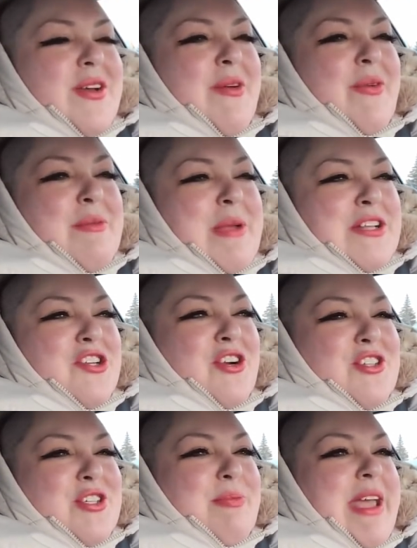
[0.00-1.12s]
so I, I want to make
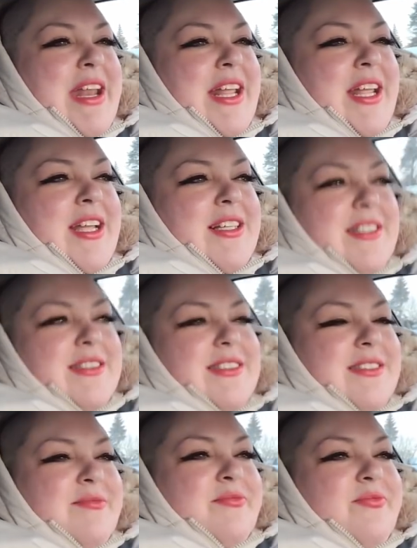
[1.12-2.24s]
church spaghetti.
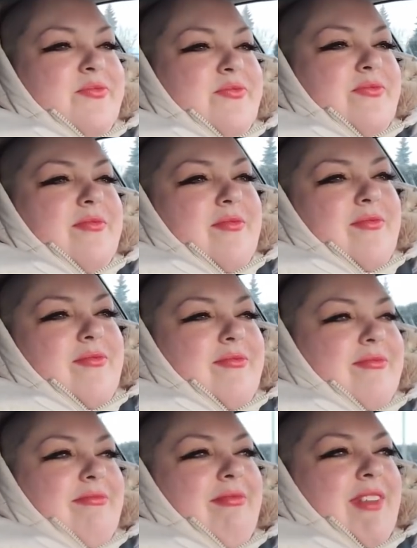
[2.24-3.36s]
nasty,
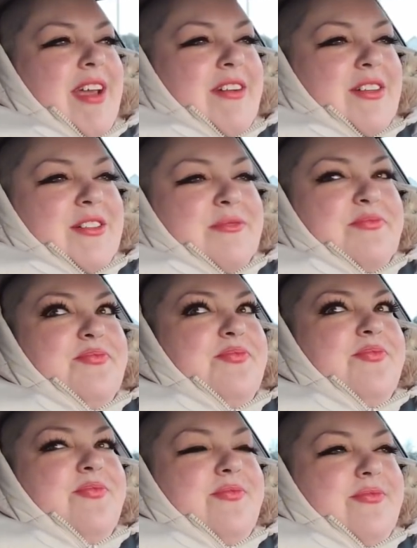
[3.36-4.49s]
but... I don't know.
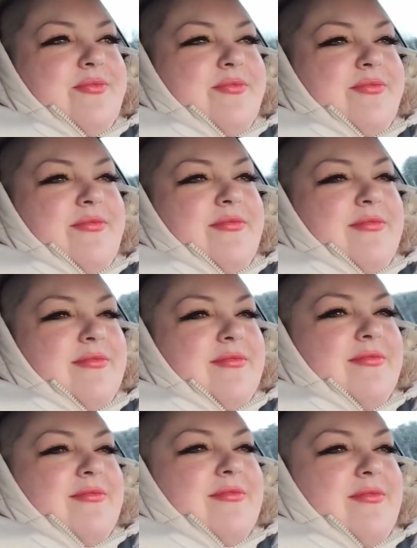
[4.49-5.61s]
I guess
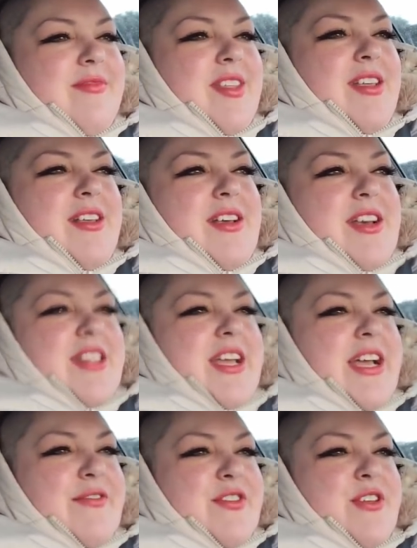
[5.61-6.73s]
Chantal has to justify
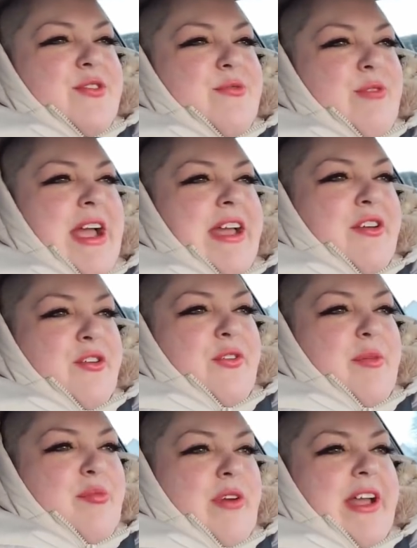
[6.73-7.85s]
I I have to use things ragu somehow.